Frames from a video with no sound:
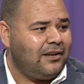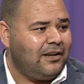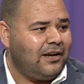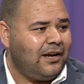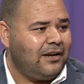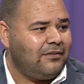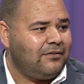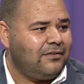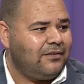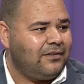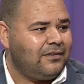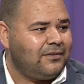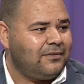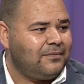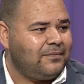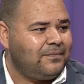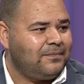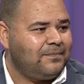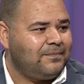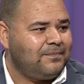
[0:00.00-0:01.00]

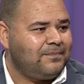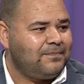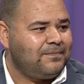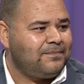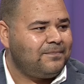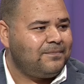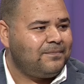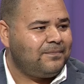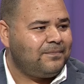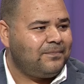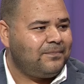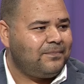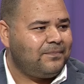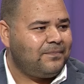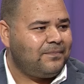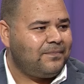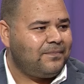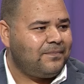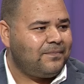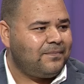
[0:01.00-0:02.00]
life.